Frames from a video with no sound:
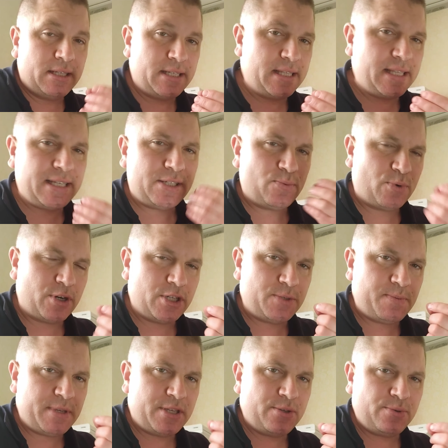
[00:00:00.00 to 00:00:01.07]
See these
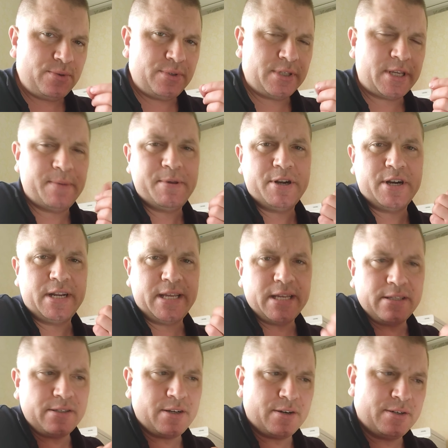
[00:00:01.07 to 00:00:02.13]
words we use? Community
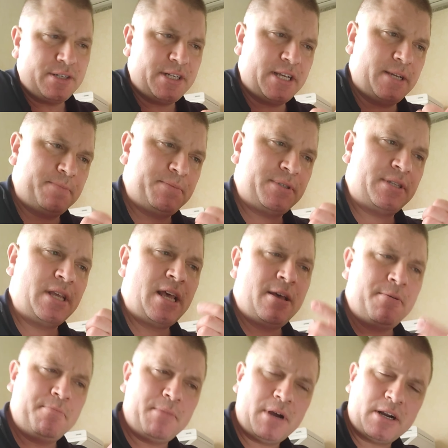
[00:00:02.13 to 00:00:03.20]
internships,
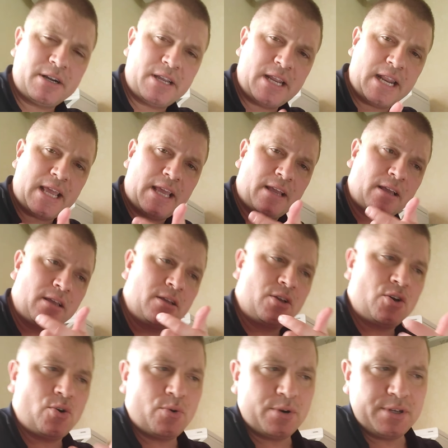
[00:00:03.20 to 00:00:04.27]
marketing,
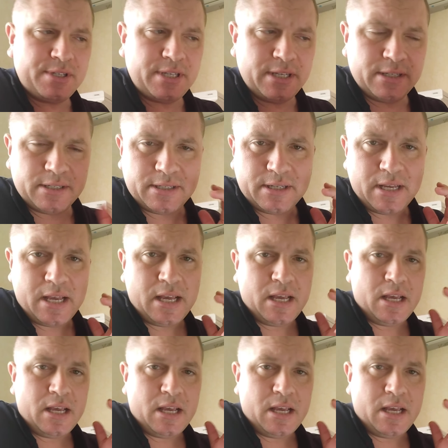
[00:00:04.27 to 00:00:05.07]
courses.